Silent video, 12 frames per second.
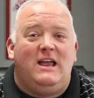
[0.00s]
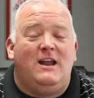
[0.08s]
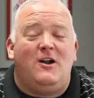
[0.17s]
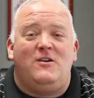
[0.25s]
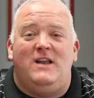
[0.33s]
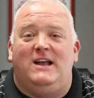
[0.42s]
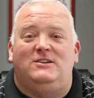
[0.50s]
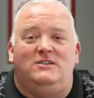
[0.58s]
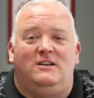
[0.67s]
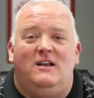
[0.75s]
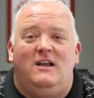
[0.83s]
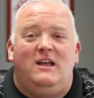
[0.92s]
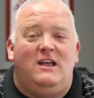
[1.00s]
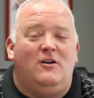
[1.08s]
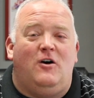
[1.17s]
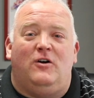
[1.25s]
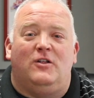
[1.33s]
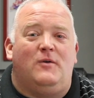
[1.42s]
in our nation, and
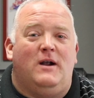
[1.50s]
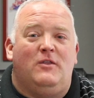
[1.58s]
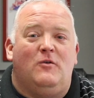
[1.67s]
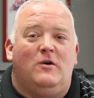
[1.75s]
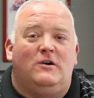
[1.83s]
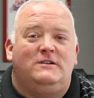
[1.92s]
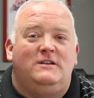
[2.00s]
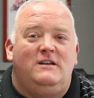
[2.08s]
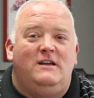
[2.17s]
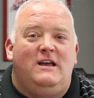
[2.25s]
all around the world.